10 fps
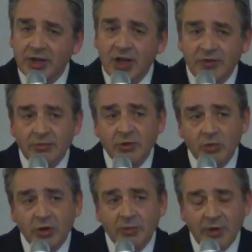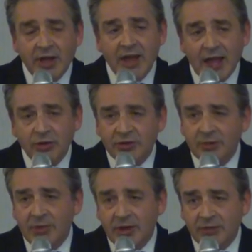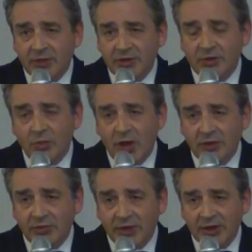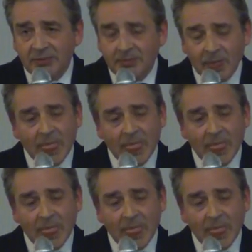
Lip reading: the government will pay housing benefit and welfare